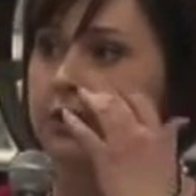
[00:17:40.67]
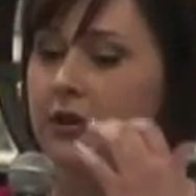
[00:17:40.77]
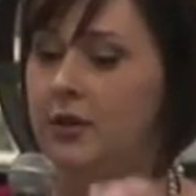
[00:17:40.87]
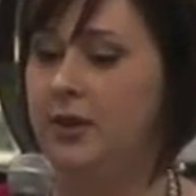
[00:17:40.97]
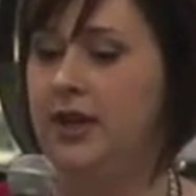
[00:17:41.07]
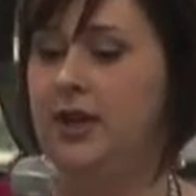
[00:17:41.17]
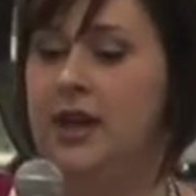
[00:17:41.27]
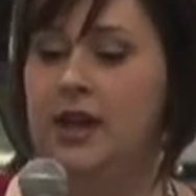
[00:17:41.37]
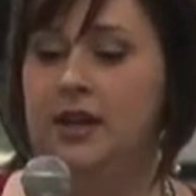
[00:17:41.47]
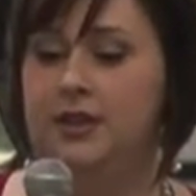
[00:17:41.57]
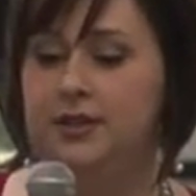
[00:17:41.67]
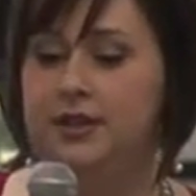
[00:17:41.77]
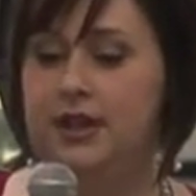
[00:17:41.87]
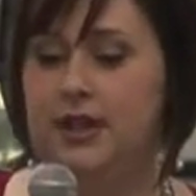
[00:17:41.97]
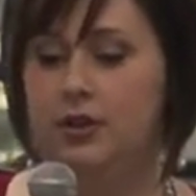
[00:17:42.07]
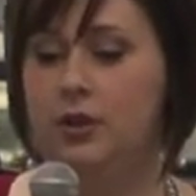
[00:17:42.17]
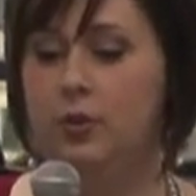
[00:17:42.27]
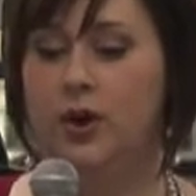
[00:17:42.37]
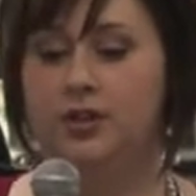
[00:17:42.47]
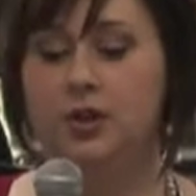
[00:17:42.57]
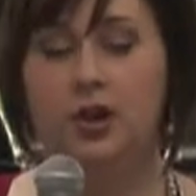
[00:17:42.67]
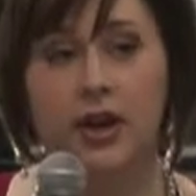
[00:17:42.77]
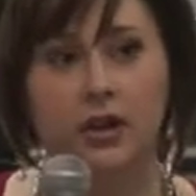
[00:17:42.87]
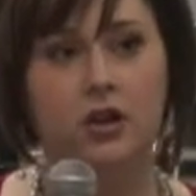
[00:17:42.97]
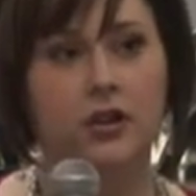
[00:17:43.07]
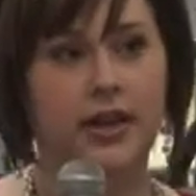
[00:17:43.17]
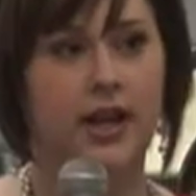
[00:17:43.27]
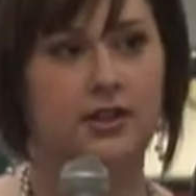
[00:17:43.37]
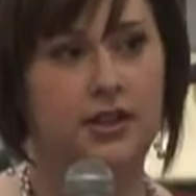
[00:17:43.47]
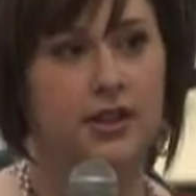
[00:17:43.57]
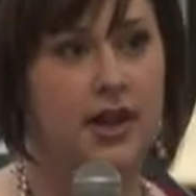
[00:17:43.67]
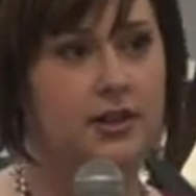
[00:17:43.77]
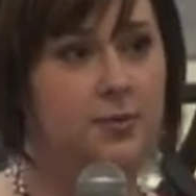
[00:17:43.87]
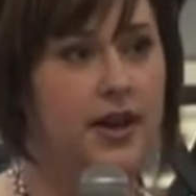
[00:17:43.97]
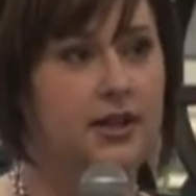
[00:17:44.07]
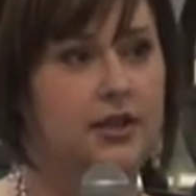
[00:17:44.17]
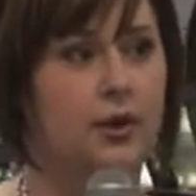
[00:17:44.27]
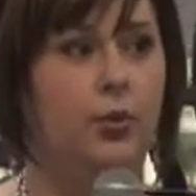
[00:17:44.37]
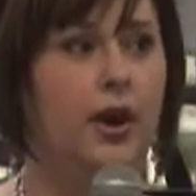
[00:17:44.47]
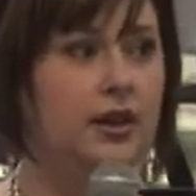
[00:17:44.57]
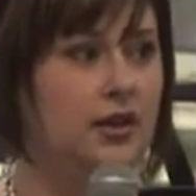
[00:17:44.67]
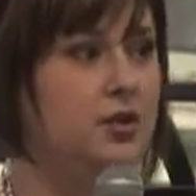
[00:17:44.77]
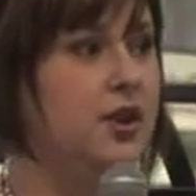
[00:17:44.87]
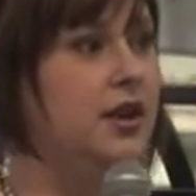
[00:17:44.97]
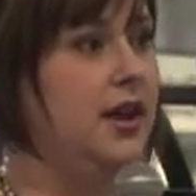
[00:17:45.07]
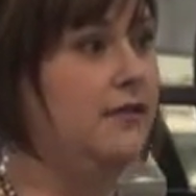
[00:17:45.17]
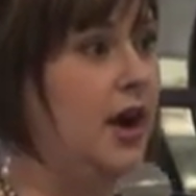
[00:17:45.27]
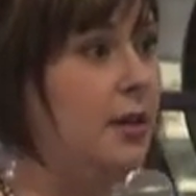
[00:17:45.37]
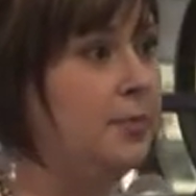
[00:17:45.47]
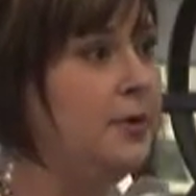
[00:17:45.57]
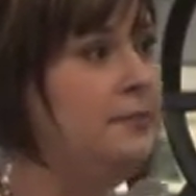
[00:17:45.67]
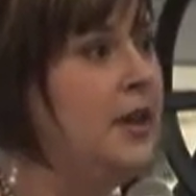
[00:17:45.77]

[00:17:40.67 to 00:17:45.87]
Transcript: so that we can see what's critical that gets in that space and what you can give up.